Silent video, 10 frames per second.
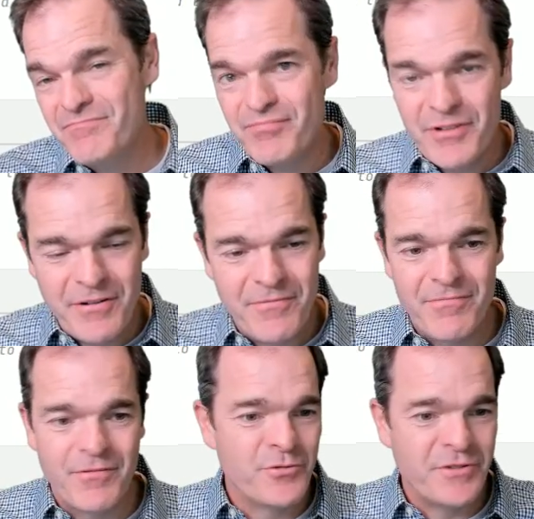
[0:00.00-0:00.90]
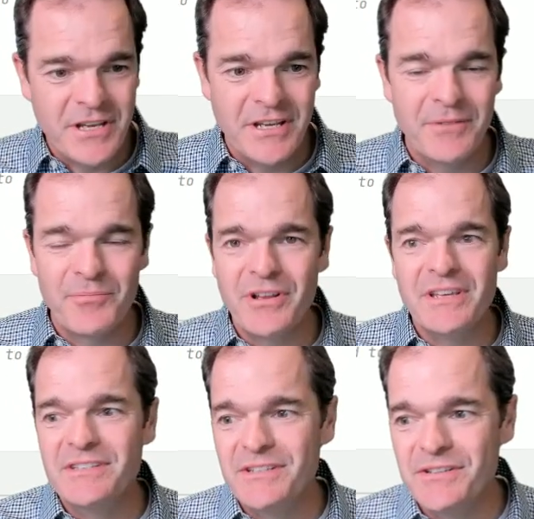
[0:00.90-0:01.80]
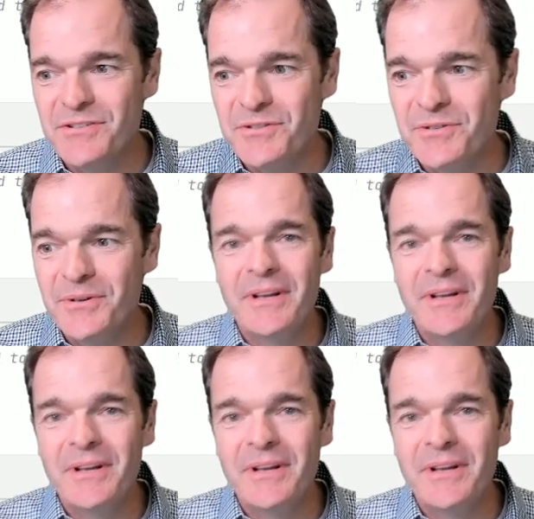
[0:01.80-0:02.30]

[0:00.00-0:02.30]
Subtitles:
pretty routine, pretty easy to do.